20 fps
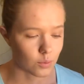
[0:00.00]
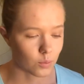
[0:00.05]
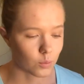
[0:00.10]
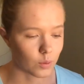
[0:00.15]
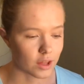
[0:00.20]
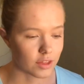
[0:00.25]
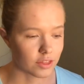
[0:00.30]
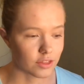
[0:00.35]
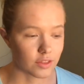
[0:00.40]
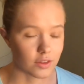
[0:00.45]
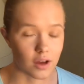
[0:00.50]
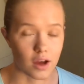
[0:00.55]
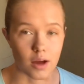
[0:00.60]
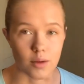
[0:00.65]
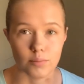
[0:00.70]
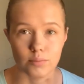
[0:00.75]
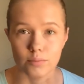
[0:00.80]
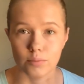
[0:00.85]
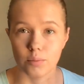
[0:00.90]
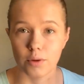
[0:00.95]
with
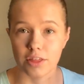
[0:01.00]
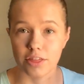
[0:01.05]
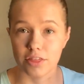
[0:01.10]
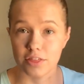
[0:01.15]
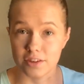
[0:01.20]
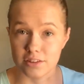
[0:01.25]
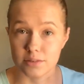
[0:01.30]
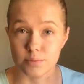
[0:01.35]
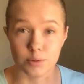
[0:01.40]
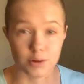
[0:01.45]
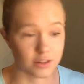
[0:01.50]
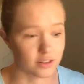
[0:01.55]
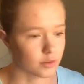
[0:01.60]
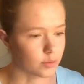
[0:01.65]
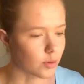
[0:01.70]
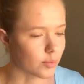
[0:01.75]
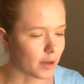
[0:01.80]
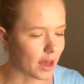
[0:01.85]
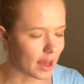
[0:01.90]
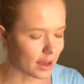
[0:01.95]
this
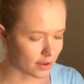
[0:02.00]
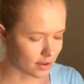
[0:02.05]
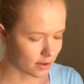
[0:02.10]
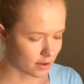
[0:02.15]
printable pack.